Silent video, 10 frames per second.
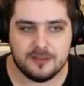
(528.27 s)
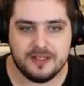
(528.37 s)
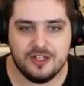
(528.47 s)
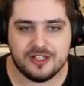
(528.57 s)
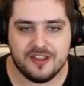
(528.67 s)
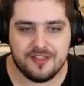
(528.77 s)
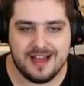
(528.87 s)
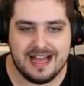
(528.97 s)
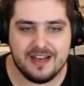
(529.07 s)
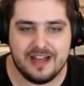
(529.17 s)
I mean, look at
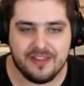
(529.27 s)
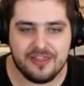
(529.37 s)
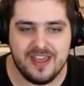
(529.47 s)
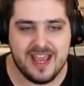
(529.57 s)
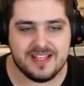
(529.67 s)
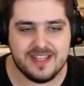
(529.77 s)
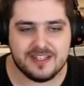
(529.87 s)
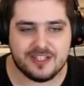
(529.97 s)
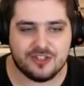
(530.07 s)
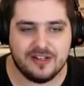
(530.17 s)
that. Now this is
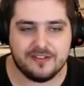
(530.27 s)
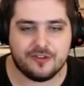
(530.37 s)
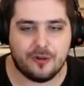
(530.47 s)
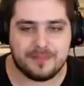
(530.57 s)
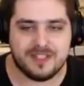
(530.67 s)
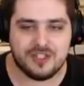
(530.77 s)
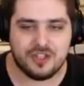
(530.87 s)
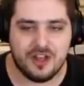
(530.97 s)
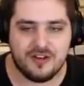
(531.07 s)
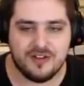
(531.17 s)
a strength
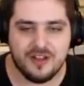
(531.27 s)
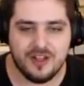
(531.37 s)
competition.